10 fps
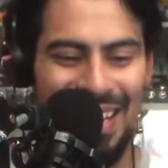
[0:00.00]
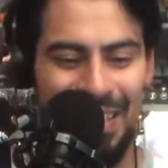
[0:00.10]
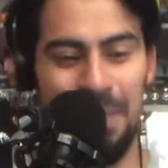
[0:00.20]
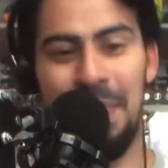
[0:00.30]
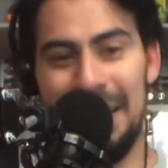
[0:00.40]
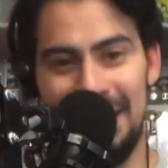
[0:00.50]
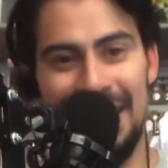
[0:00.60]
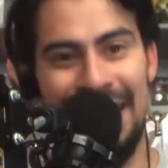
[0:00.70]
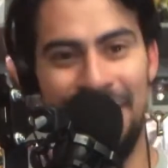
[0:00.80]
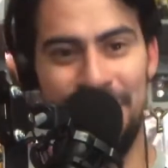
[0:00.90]

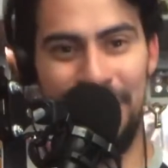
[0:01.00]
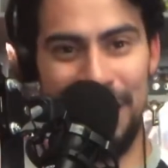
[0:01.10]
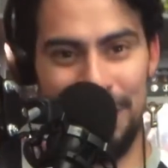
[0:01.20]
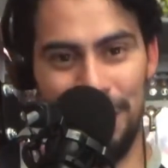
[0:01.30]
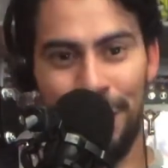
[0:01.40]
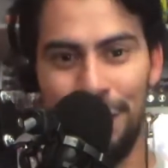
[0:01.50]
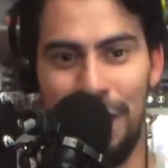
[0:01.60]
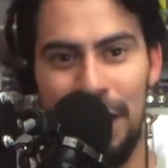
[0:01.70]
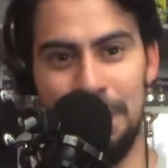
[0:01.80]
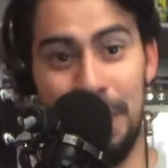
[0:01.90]
Surprisingly, his face looks
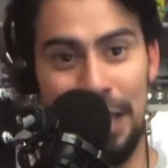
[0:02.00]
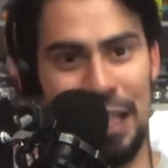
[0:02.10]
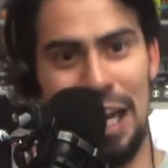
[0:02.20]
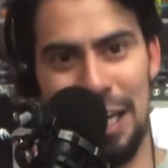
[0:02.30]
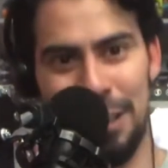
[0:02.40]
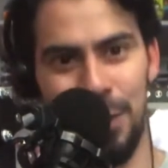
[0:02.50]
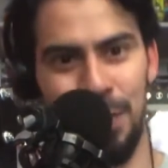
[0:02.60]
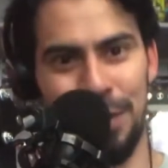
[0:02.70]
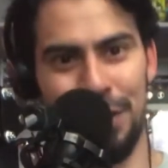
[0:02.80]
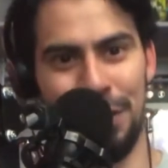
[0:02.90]
fine, but his hand is
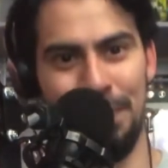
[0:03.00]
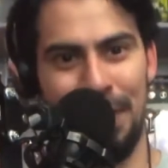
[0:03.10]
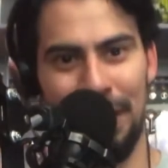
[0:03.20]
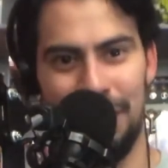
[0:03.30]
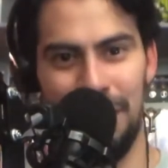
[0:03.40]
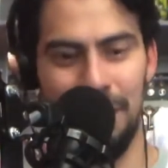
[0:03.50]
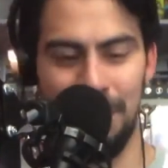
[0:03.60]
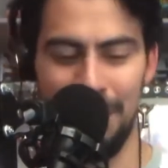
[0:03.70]
always looks messed up.